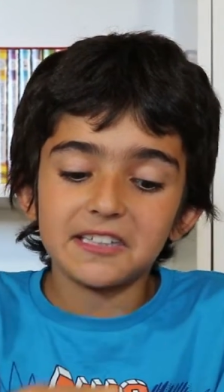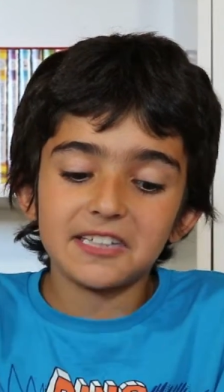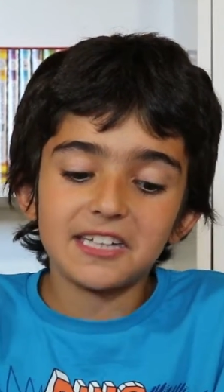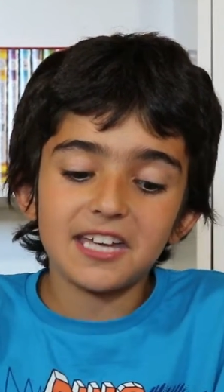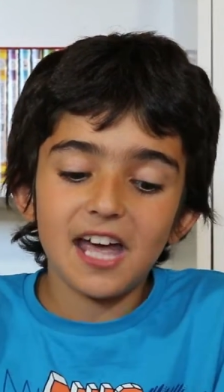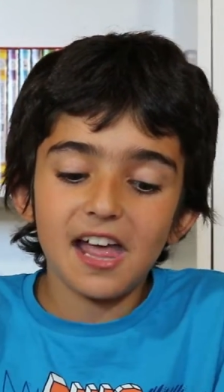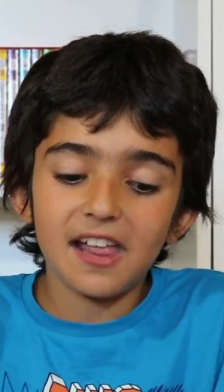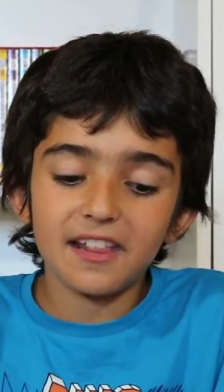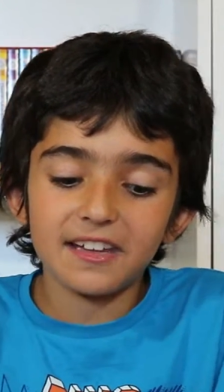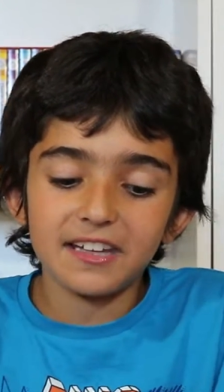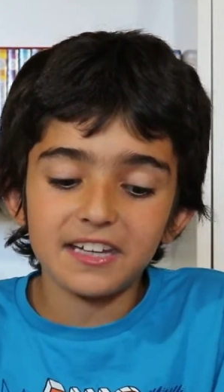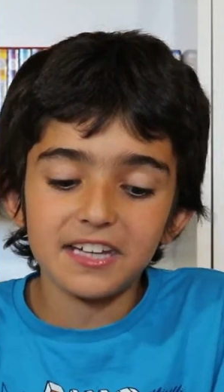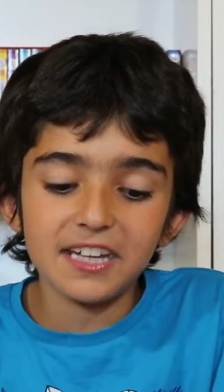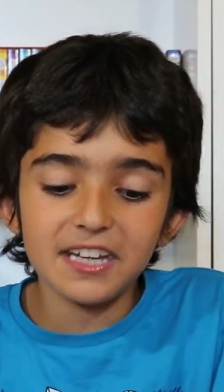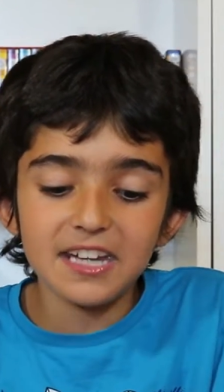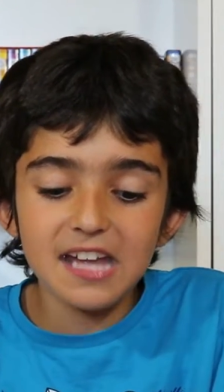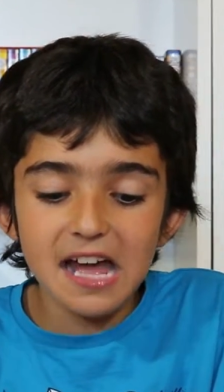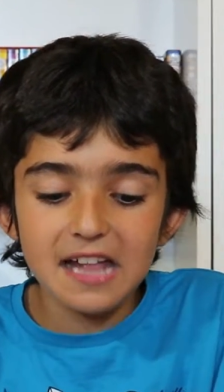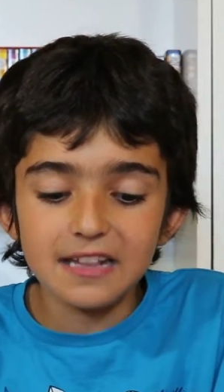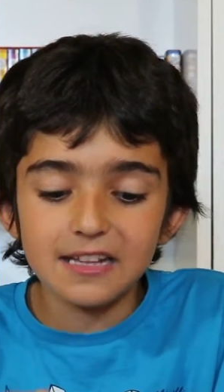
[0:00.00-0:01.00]
Can
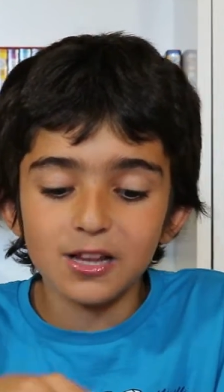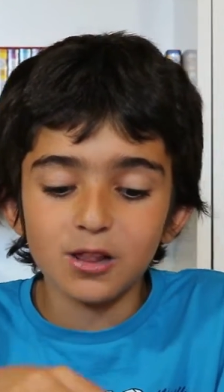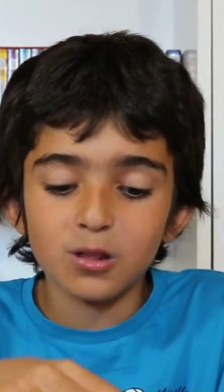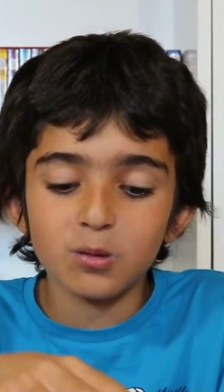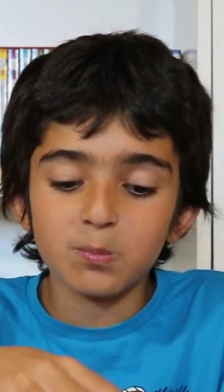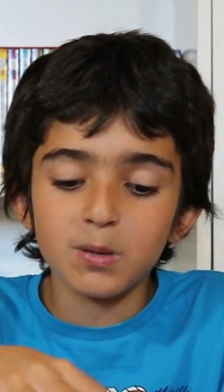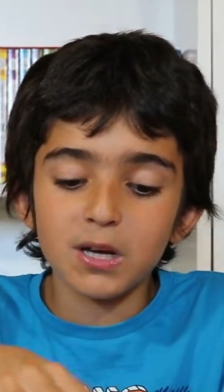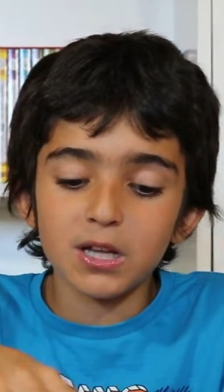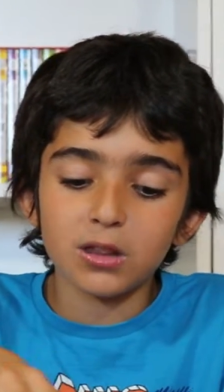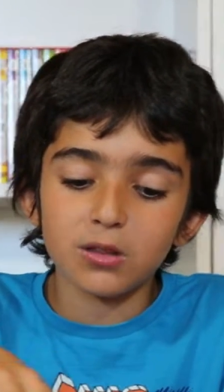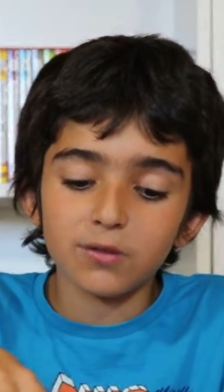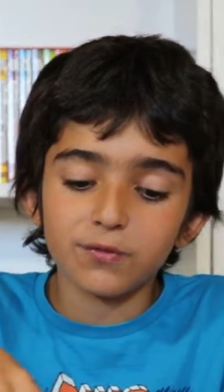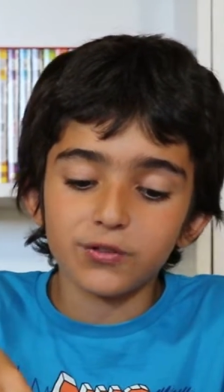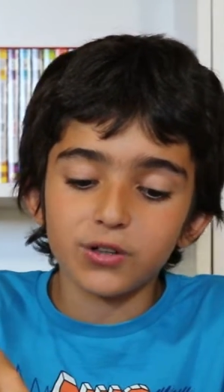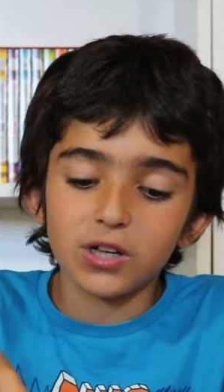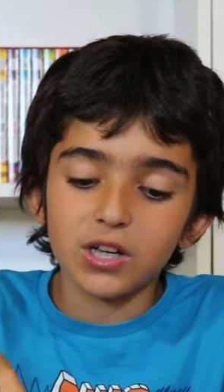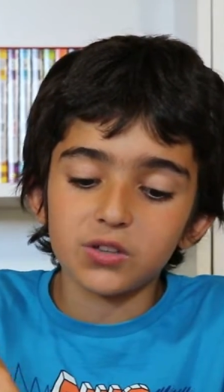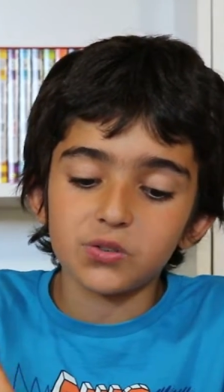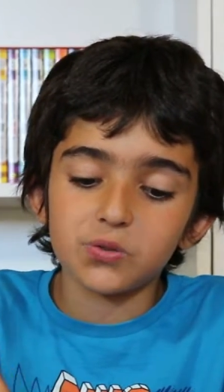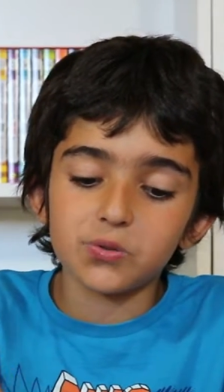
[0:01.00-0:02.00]
he and his best
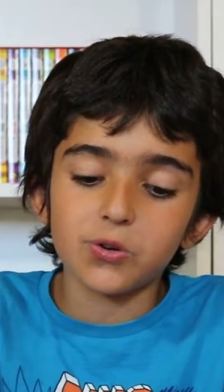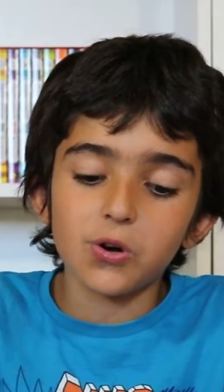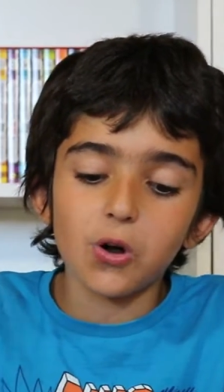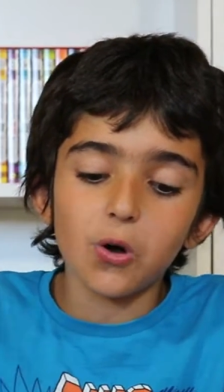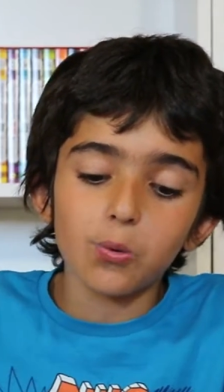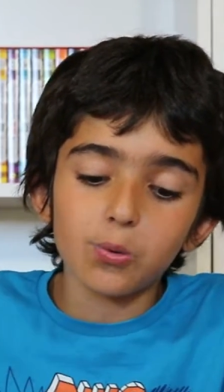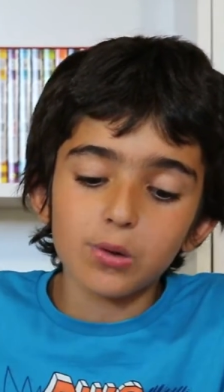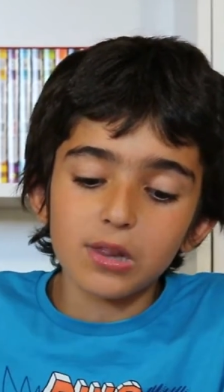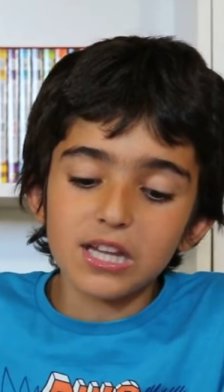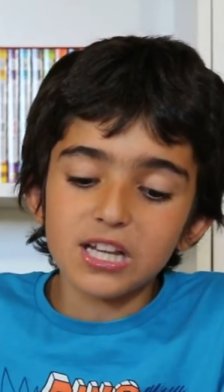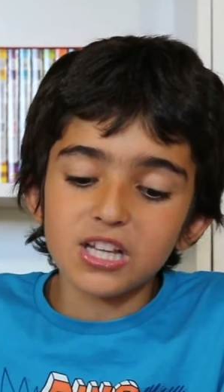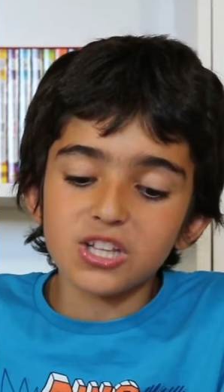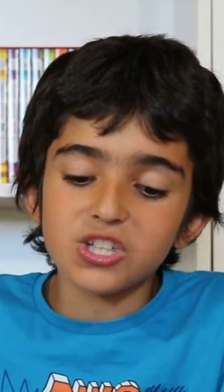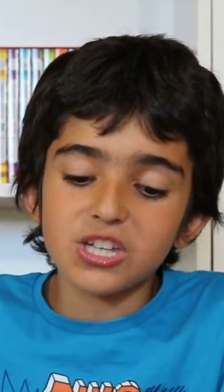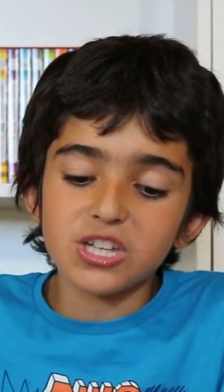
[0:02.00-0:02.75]
friend Rowley